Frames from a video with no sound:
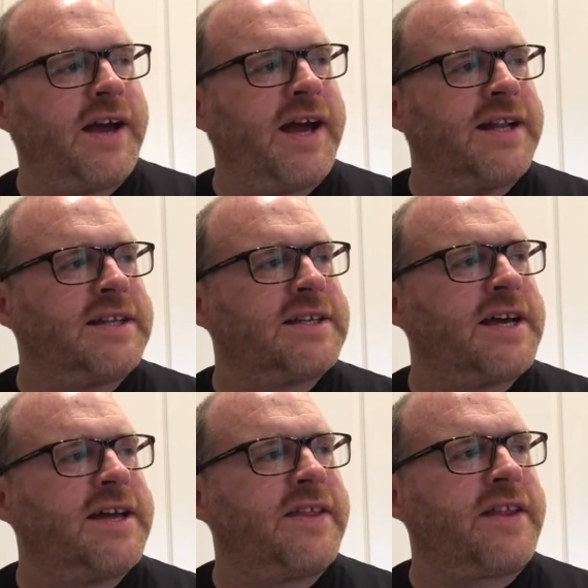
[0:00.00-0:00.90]
And
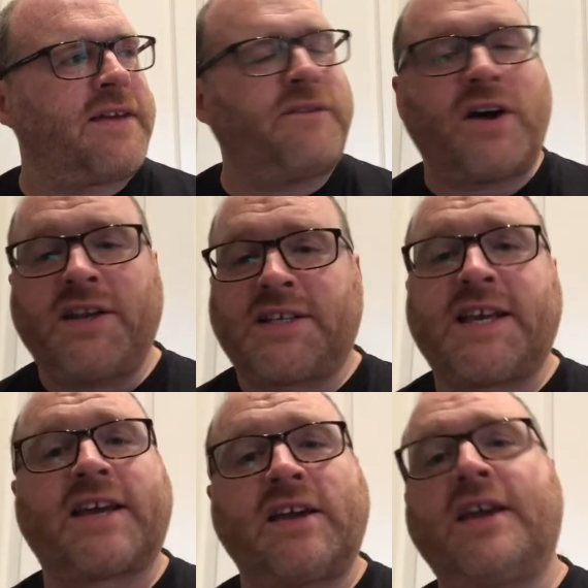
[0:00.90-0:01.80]
they find the
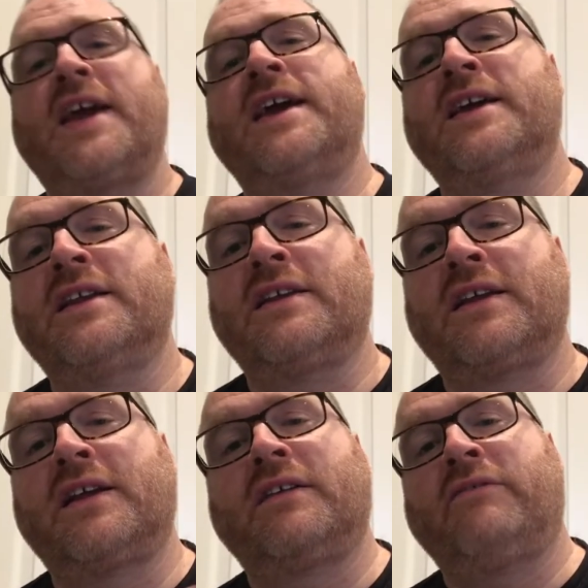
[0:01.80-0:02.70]
second key
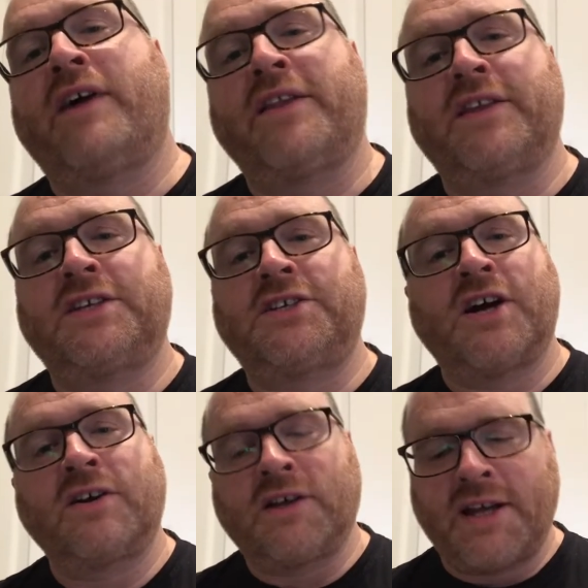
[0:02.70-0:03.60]
around this
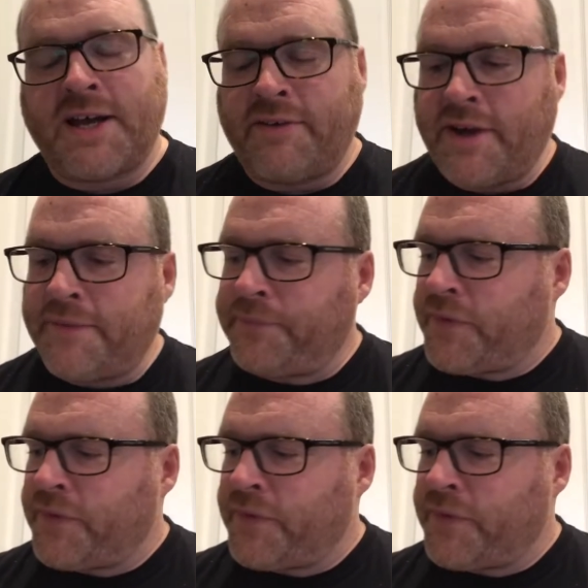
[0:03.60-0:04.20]
jungle area.